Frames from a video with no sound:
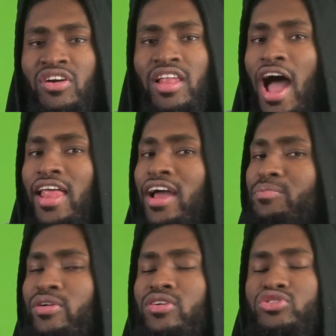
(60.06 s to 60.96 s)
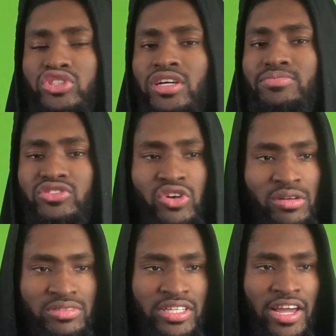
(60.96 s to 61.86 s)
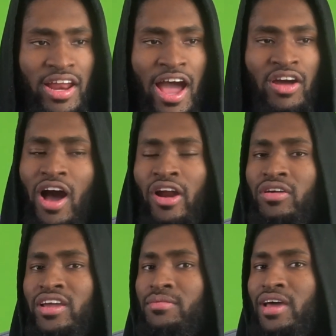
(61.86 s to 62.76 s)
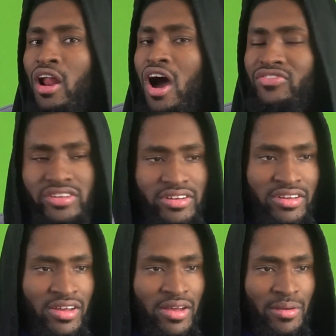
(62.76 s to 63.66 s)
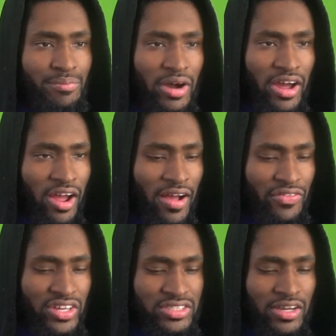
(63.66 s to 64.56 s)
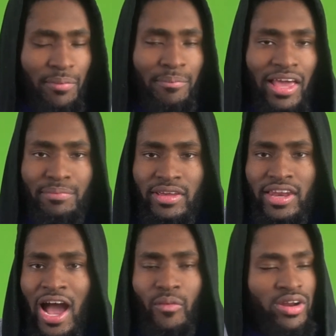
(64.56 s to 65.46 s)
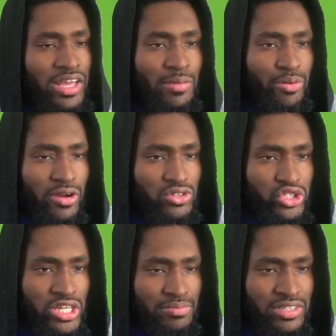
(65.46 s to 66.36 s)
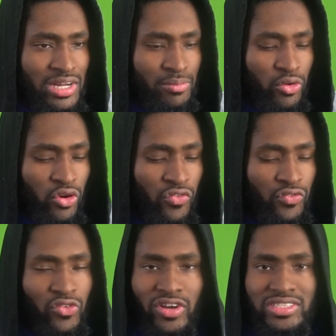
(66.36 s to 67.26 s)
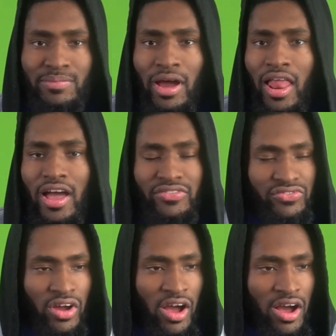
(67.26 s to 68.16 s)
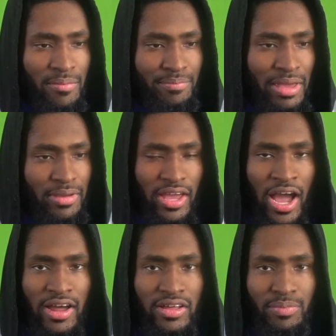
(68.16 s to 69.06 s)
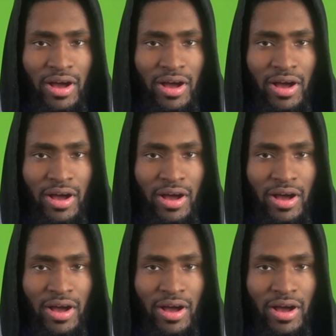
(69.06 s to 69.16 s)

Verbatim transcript: know, I, I, like Pringles chips. You know what I'm saying? I don't, I don't eat them that often, but uh, this could make me not want to eat Pringles chips anymore for the rest of my life. Uh, maybe, I, uh,